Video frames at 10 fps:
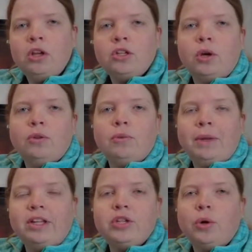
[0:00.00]
So to
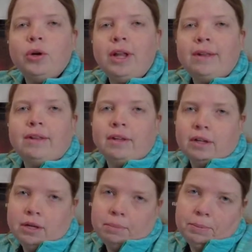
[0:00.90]
make sure that
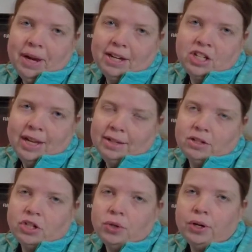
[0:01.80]
the package
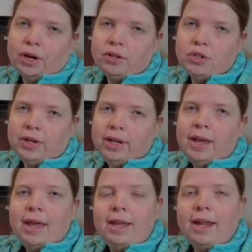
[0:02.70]
enters your country,
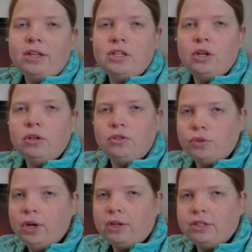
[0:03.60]
it has to go
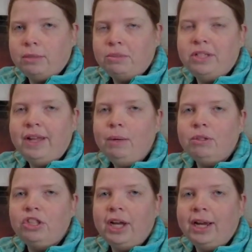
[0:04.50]
through customs. They
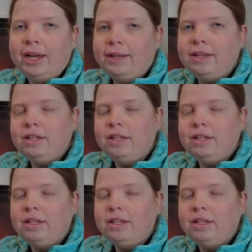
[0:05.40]
will check it.